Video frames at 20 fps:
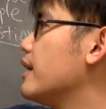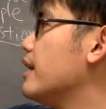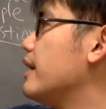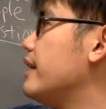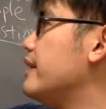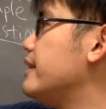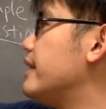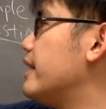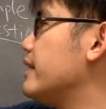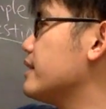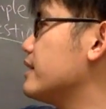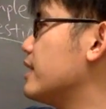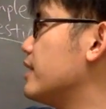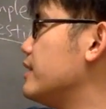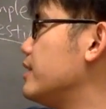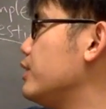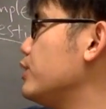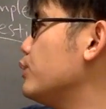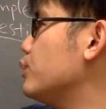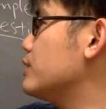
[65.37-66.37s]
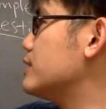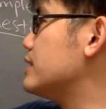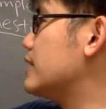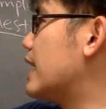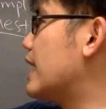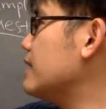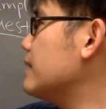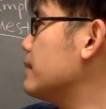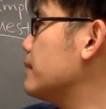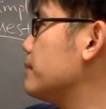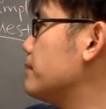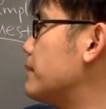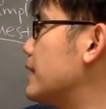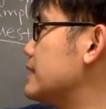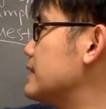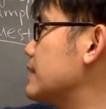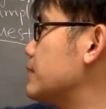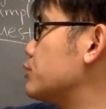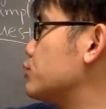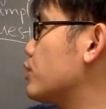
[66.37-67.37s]
and then continue with that by
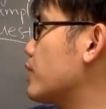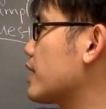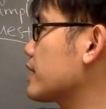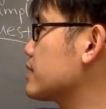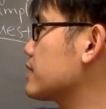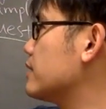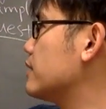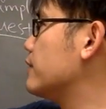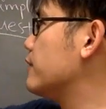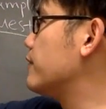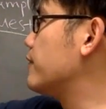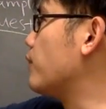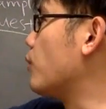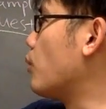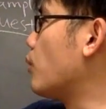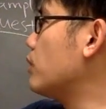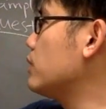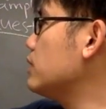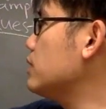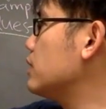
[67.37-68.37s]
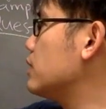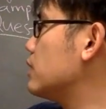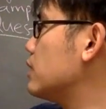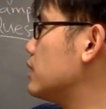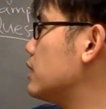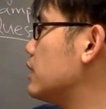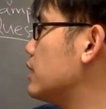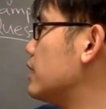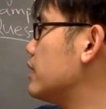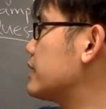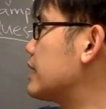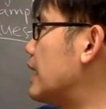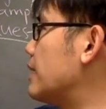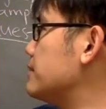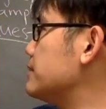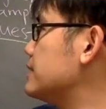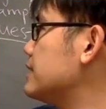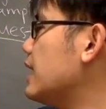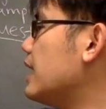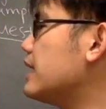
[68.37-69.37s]
subtract 4
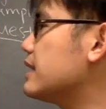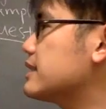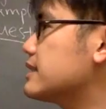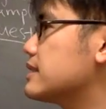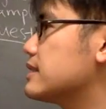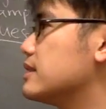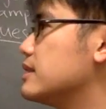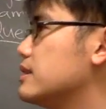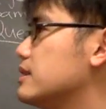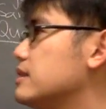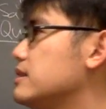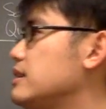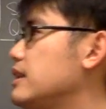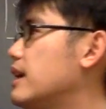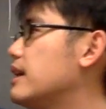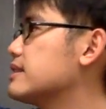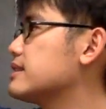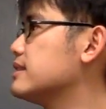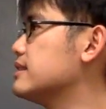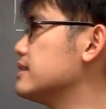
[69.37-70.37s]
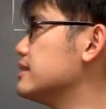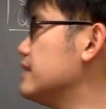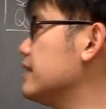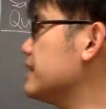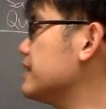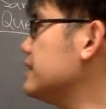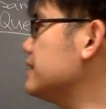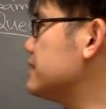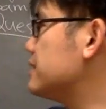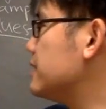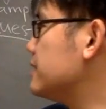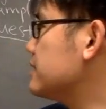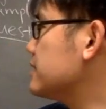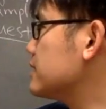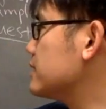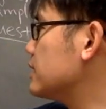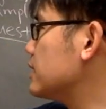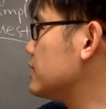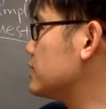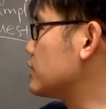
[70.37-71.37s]
times x, the x is negative 6,
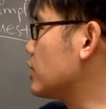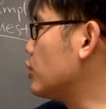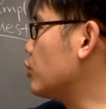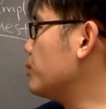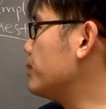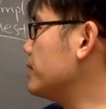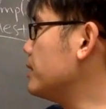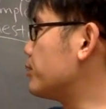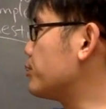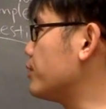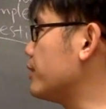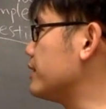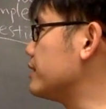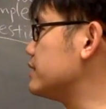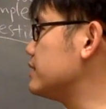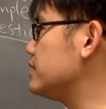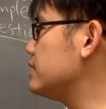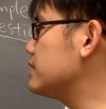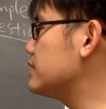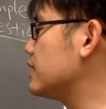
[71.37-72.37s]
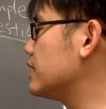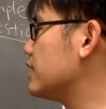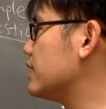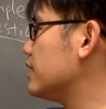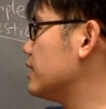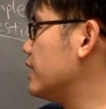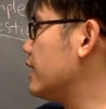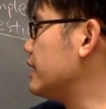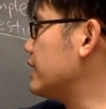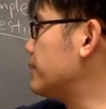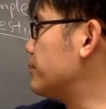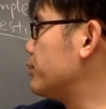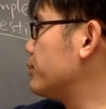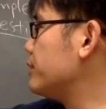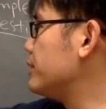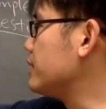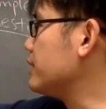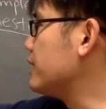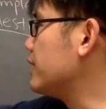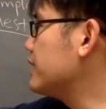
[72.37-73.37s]
so I open the parentheses and then
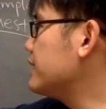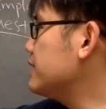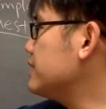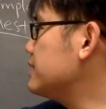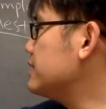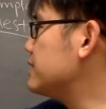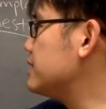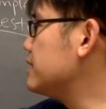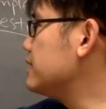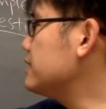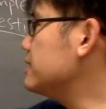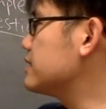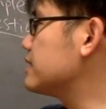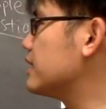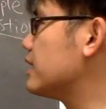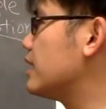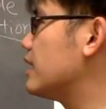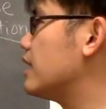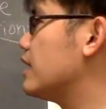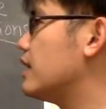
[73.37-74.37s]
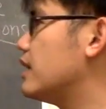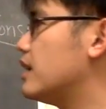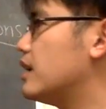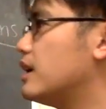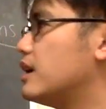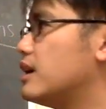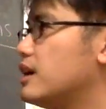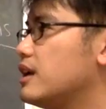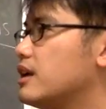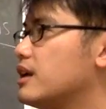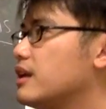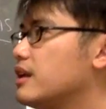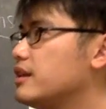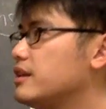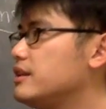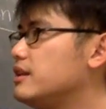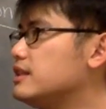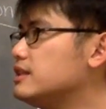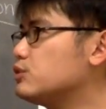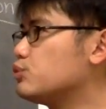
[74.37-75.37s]
put in negative 6.
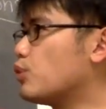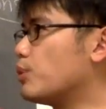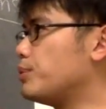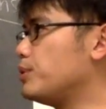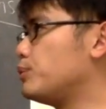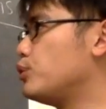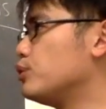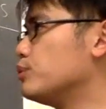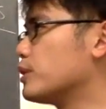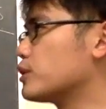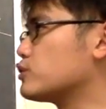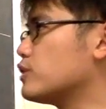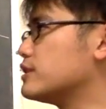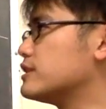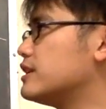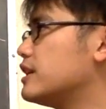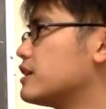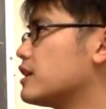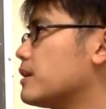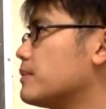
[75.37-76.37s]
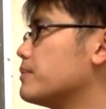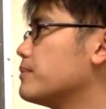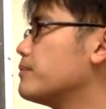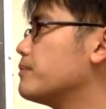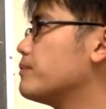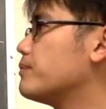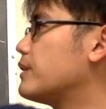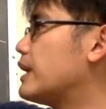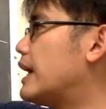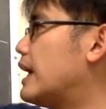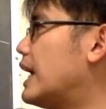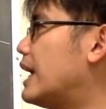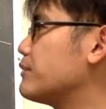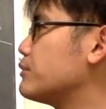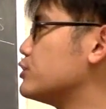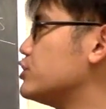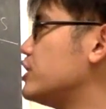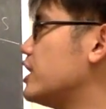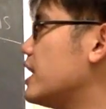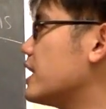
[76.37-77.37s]
This will be pretty much a setup. I have to
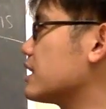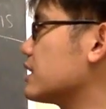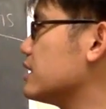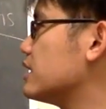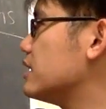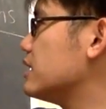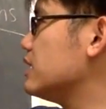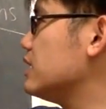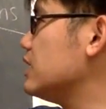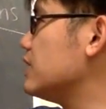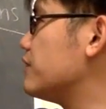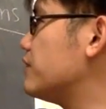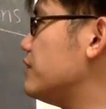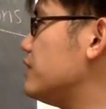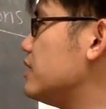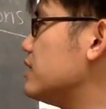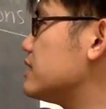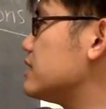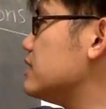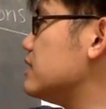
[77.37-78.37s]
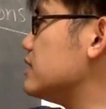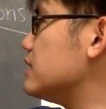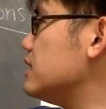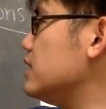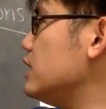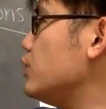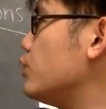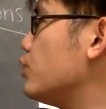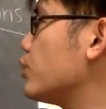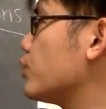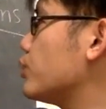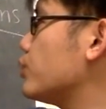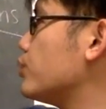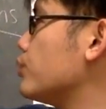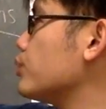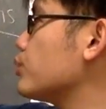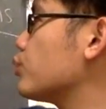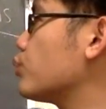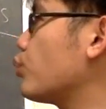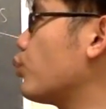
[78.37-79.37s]
check if this is equal
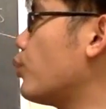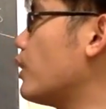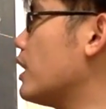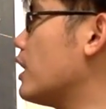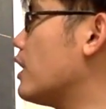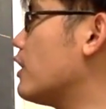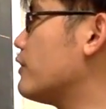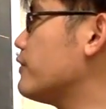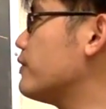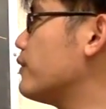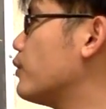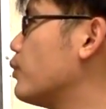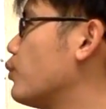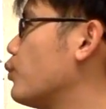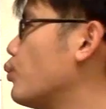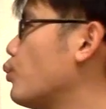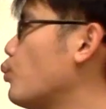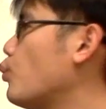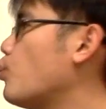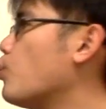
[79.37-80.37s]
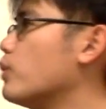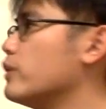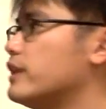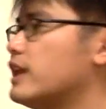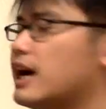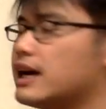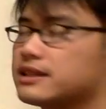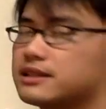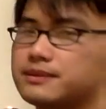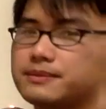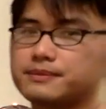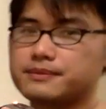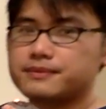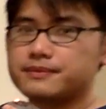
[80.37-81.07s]
to 12 or not.